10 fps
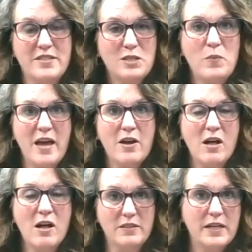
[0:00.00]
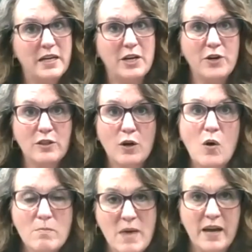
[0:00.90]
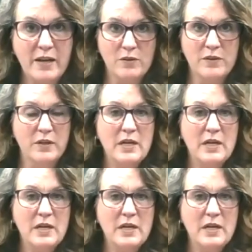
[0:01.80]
That's why I call it the canary in the coal mine, or